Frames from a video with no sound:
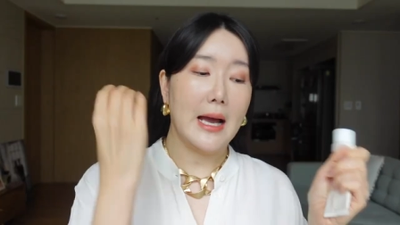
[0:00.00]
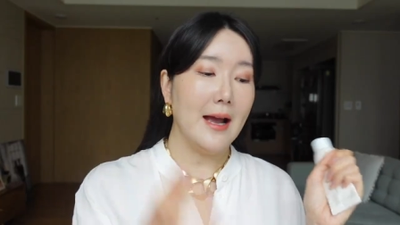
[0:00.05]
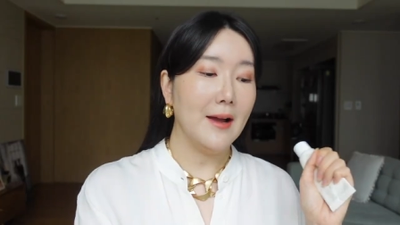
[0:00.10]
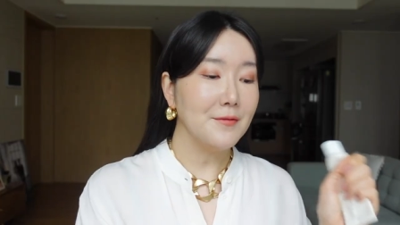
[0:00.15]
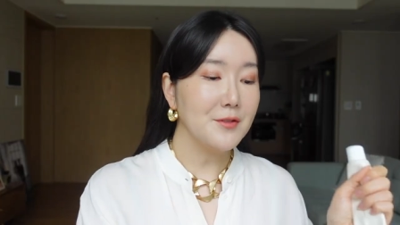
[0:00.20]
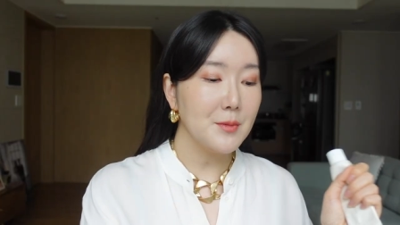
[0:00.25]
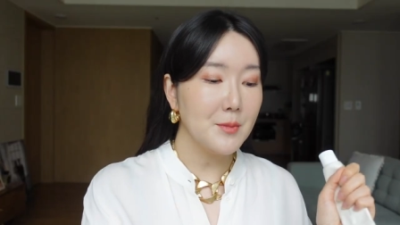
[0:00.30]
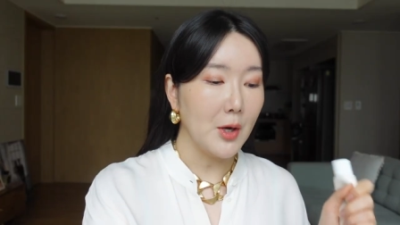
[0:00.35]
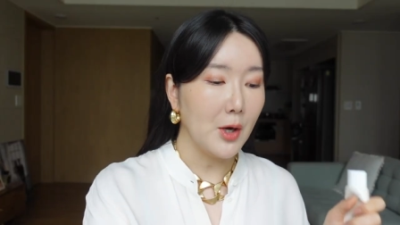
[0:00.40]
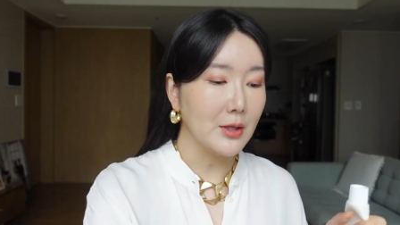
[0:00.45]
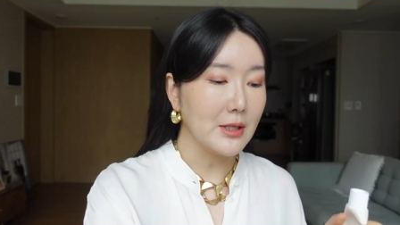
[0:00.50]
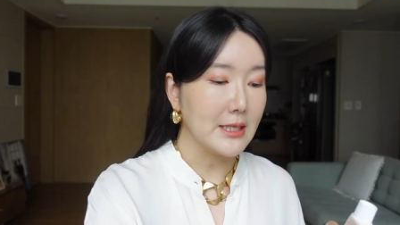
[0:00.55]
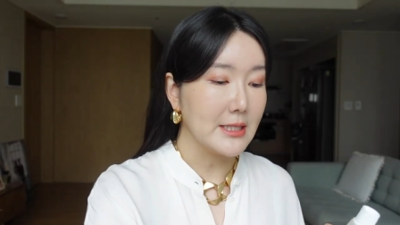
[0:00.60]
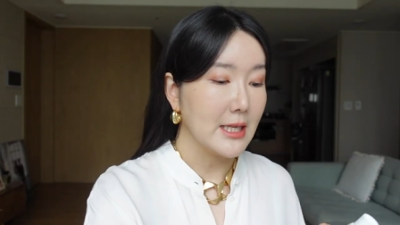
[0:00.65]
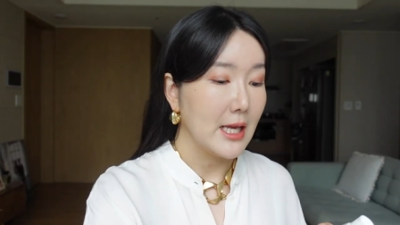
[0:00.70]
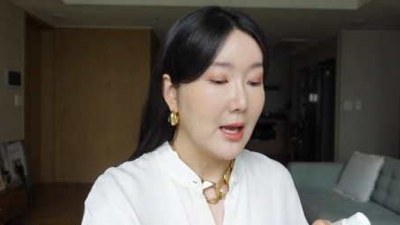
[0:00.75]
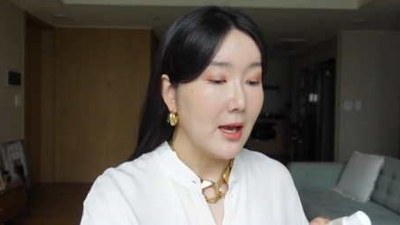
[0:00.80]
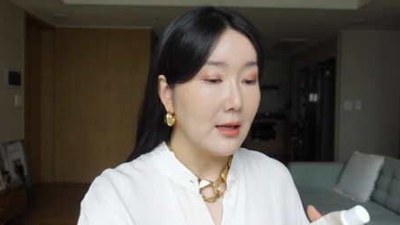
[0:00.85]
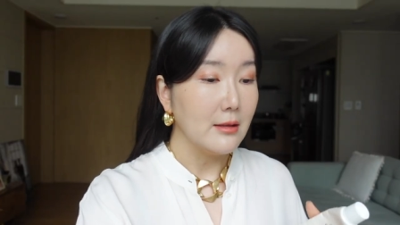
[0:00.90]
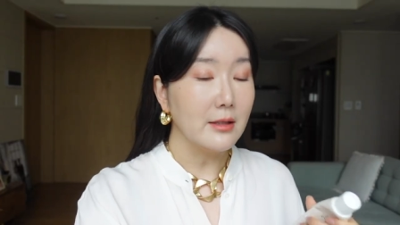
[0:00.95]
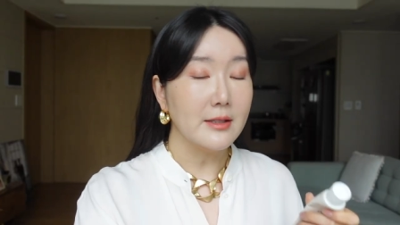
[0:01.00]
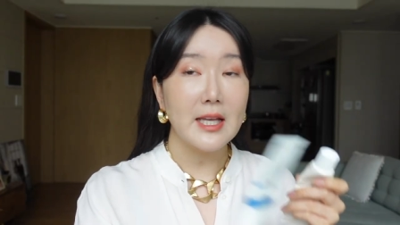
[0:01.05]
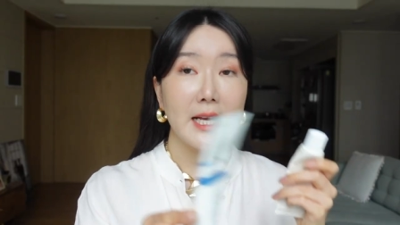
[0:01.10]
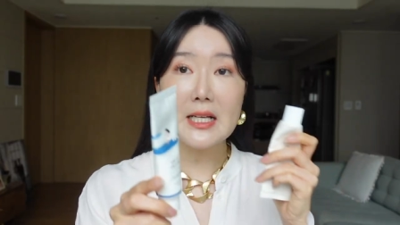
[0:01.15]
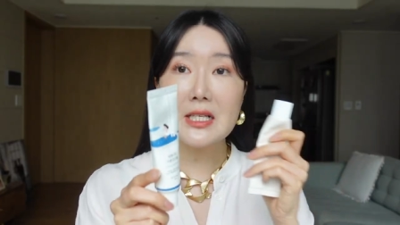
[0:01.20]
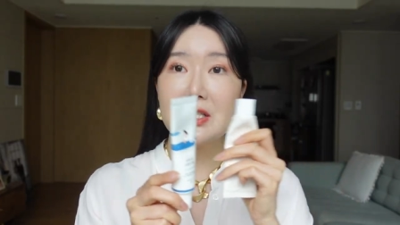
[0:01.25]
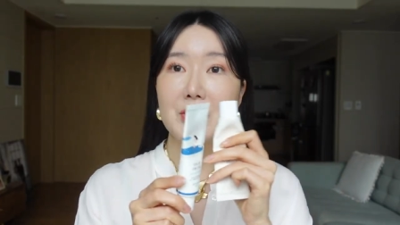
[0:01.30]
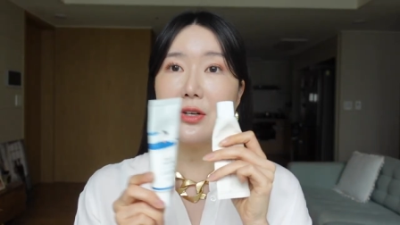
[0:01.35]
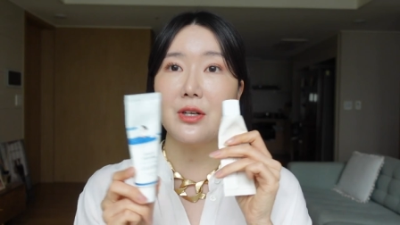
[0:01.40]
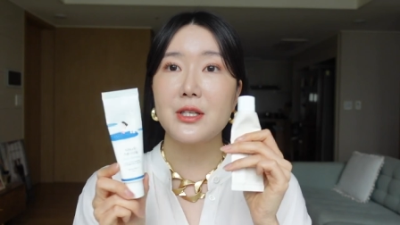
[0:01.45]
I have to be honest, the
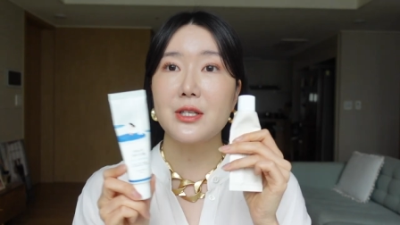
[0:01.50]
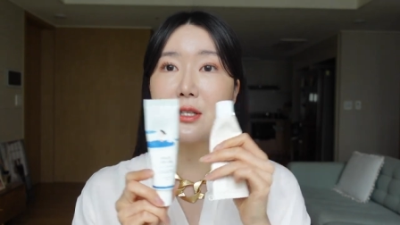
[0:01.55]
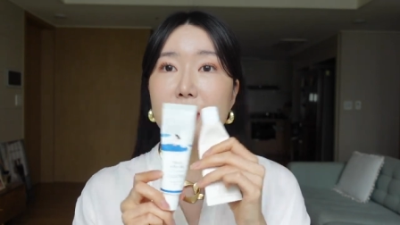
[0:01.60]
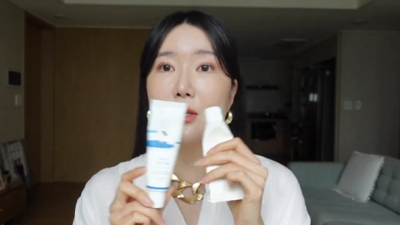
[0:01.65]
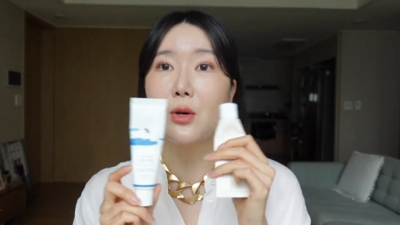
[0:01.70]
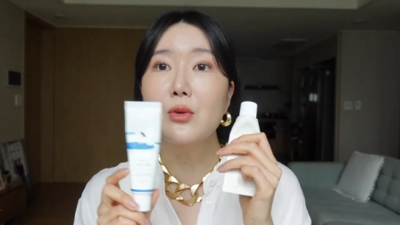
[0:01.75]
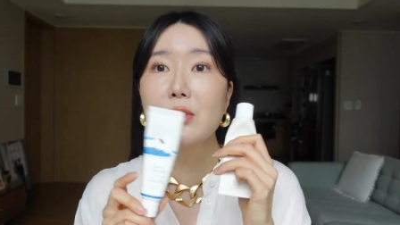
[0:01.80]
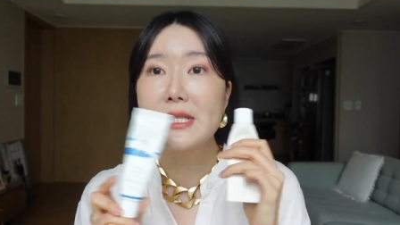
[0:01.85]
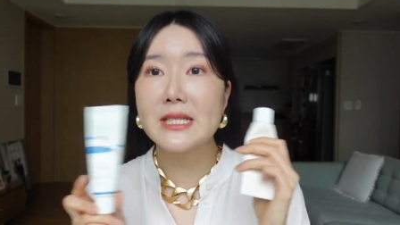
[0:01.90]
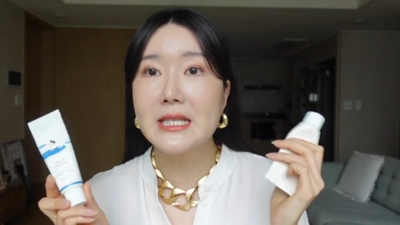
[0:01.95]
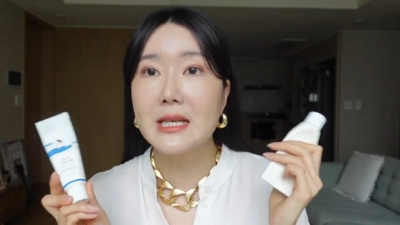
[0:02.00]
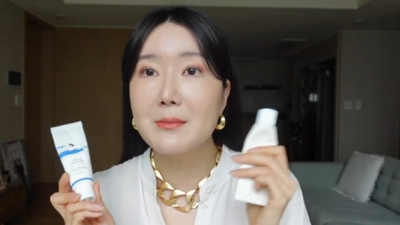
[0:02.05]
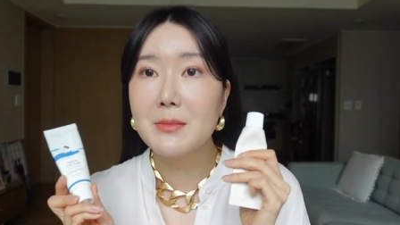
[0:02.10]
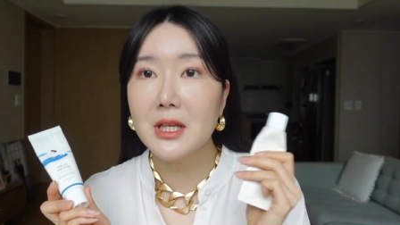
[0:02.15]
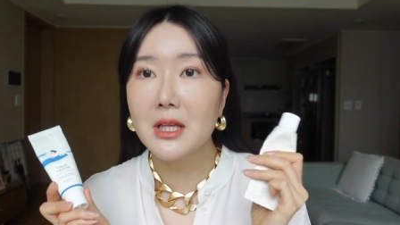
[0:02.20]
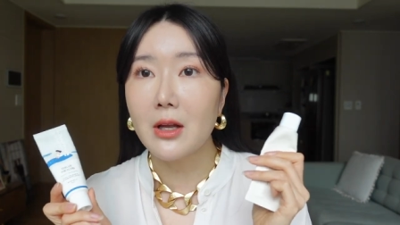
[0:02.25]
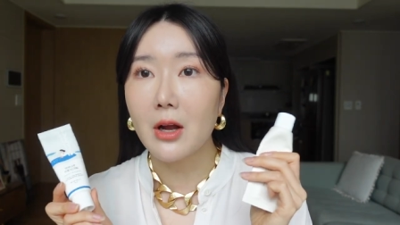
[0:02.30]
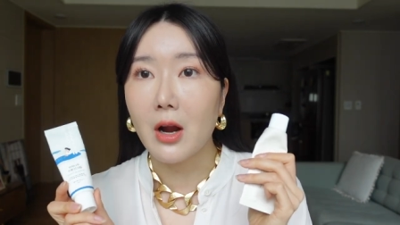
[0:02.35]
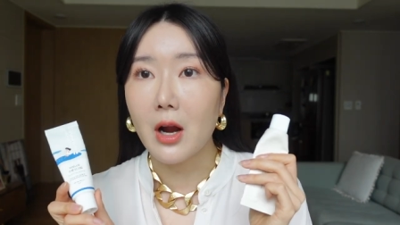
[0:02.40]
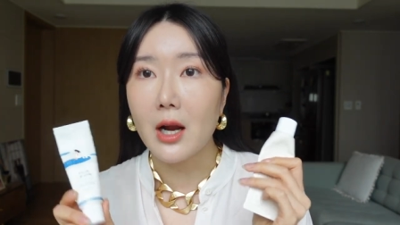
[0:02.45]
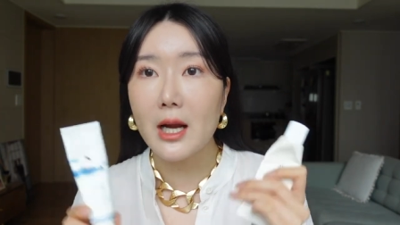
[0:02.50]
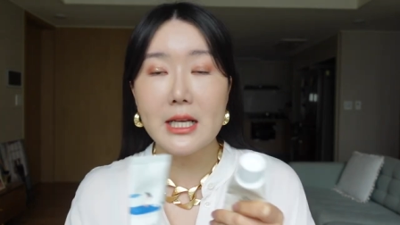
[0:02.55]
texture is so similar.